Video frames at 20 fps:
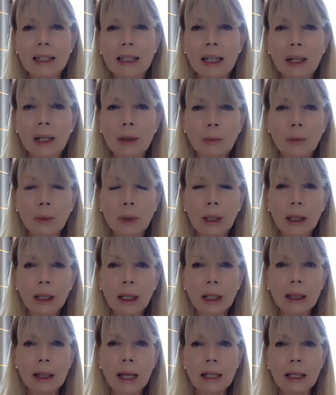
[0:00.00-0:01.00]
it
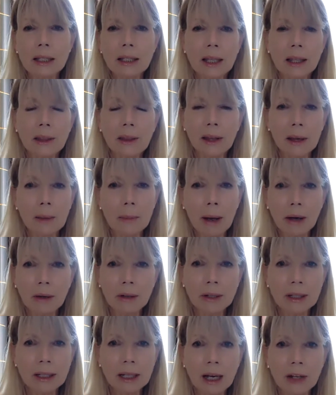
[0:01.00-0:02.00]
really, that's the thing about
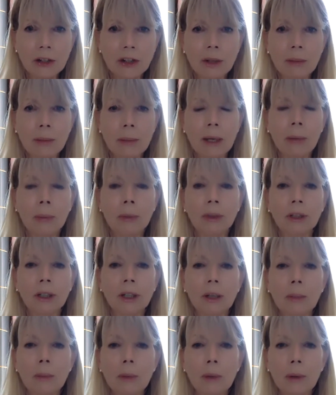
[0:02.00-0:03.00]
discussion, be able to
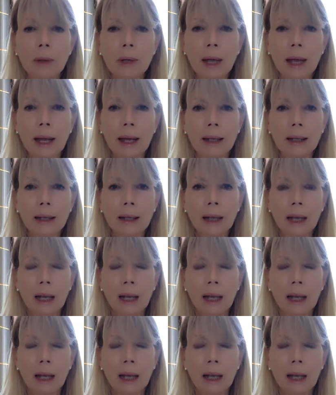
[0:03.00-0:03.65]
communicate.